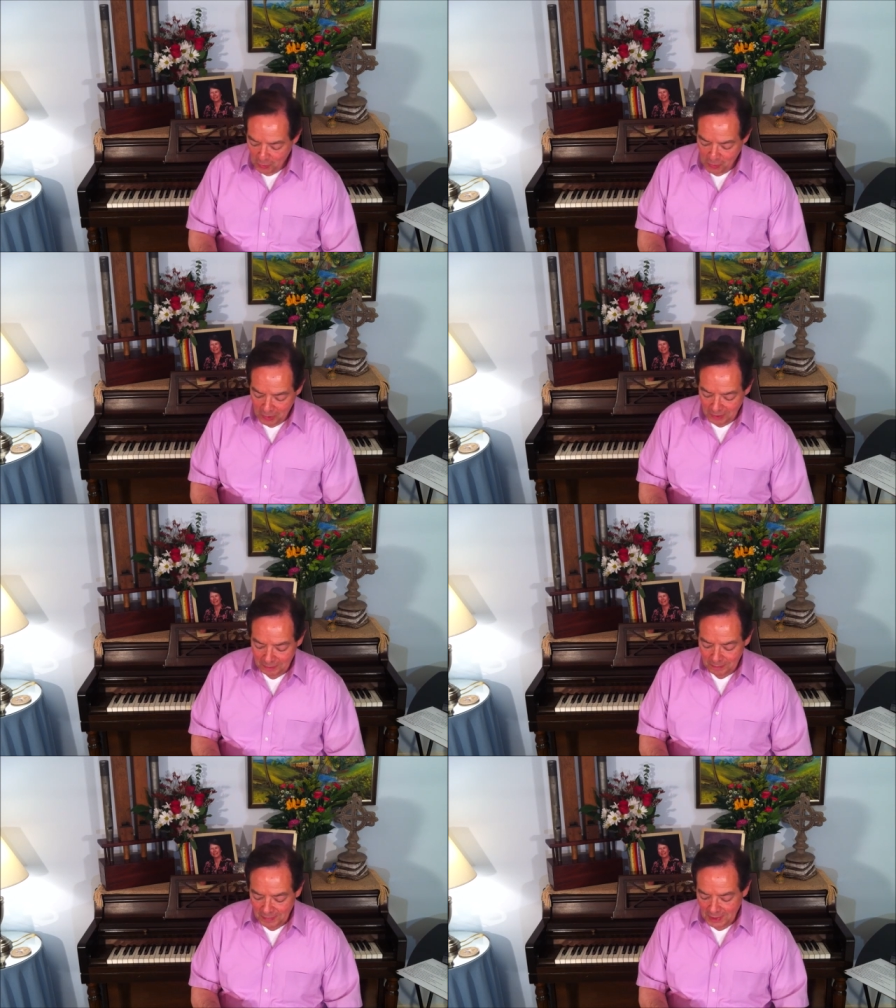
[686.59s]

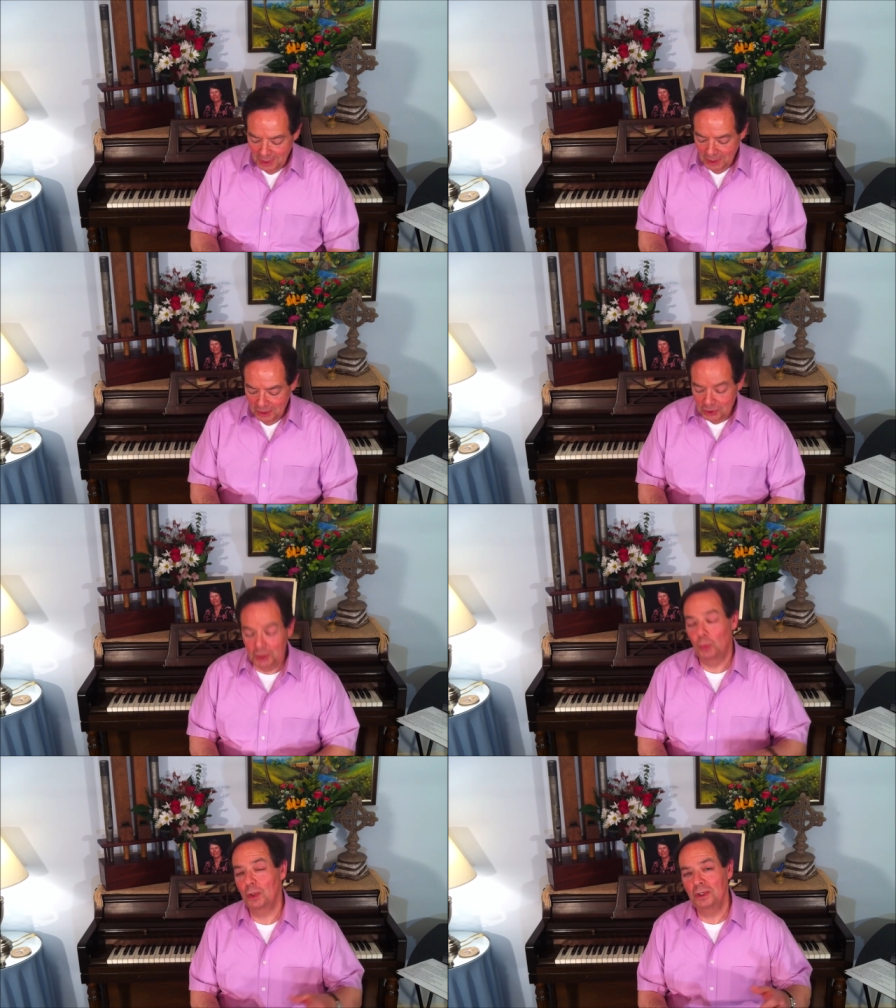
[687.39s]
Or,
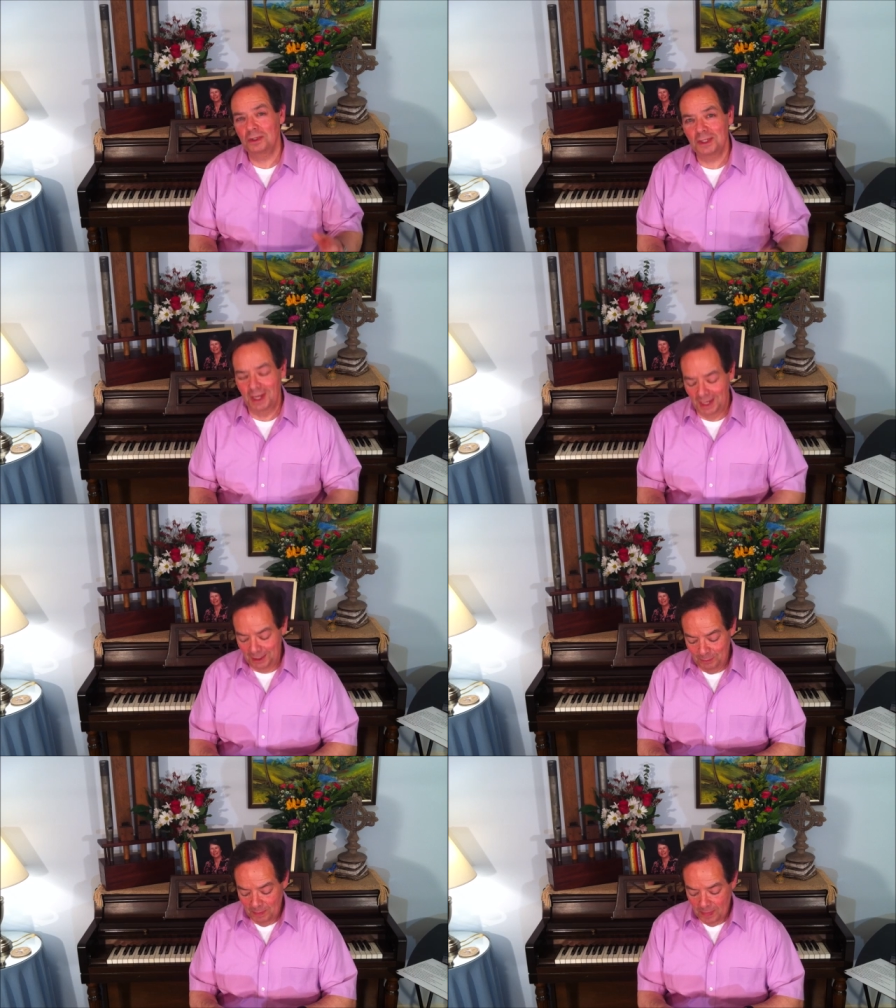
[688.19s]
she wouldn't
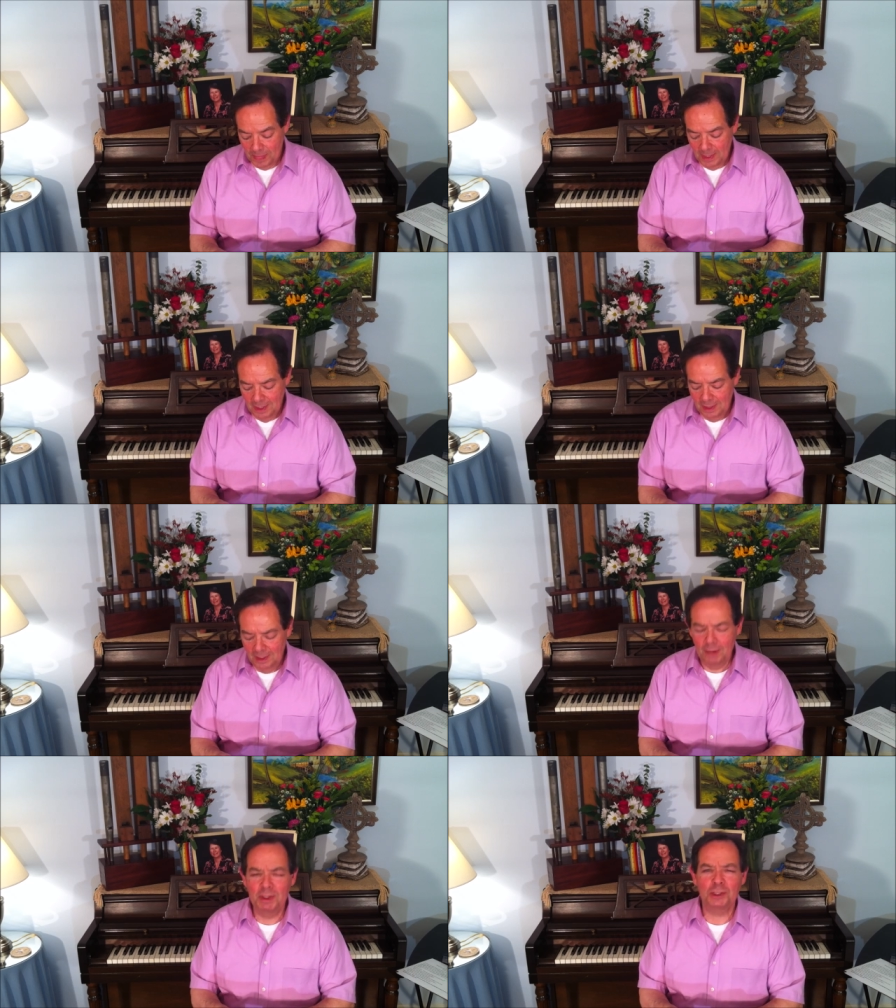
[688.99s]
say,
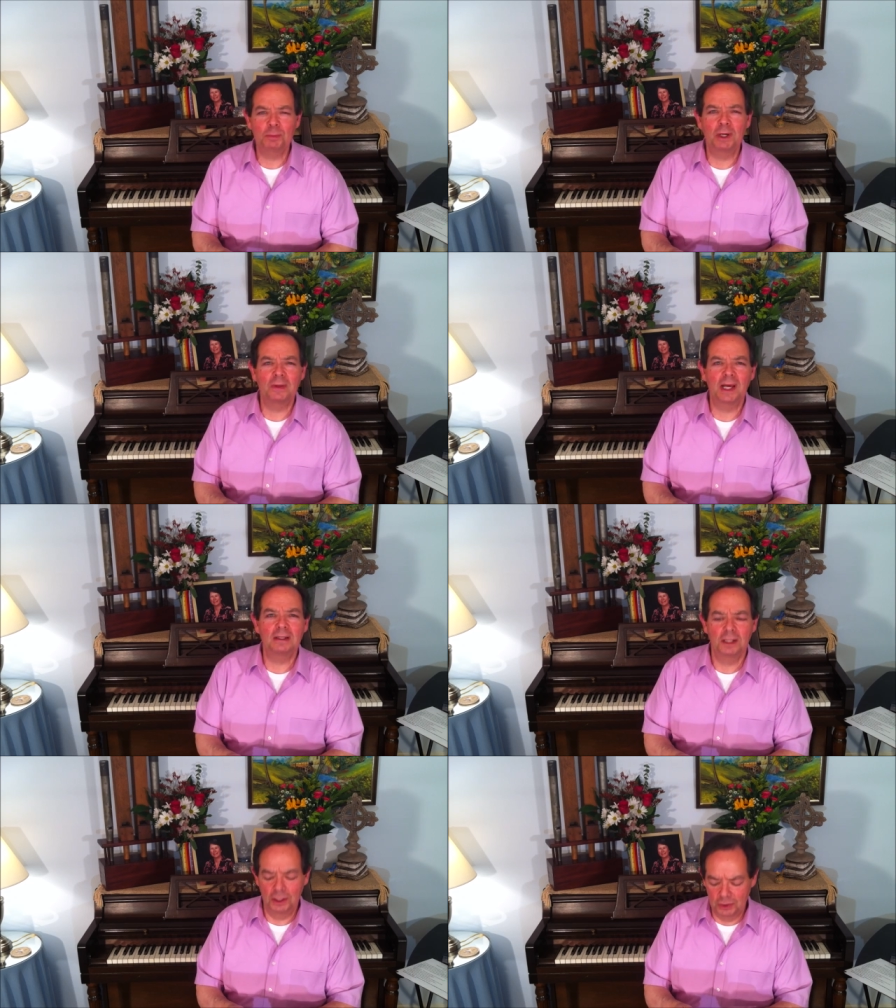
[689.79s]
let me smell
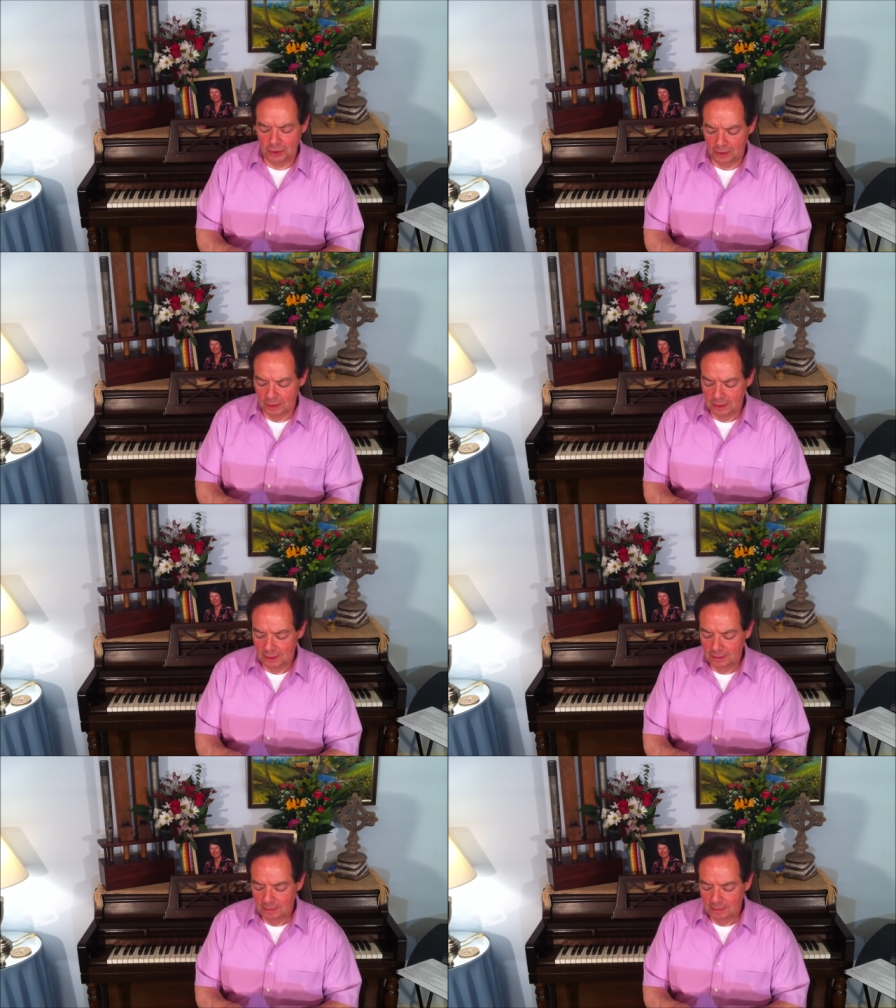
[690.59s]
that t-shirt.